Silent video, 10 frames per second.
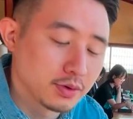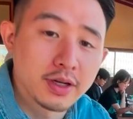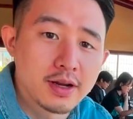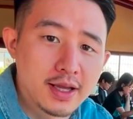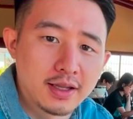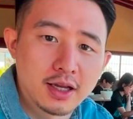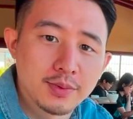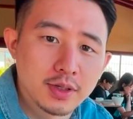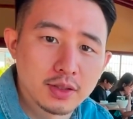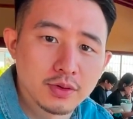Here at
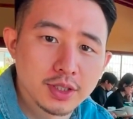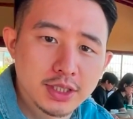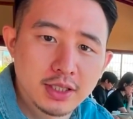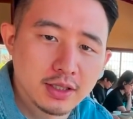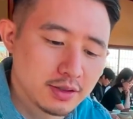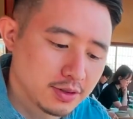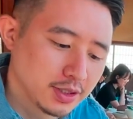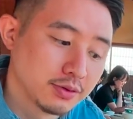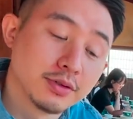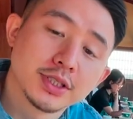Nakamura Tokichi here in
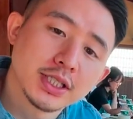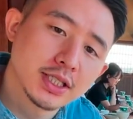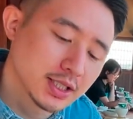Uji,